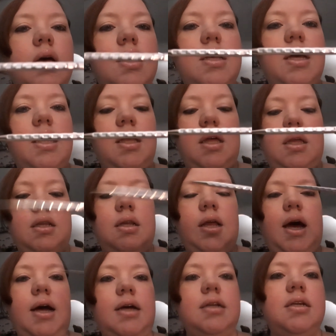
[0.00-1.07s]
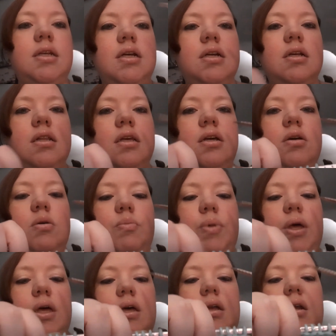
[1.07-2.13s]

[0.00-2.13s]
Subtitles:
And I knitted a little bit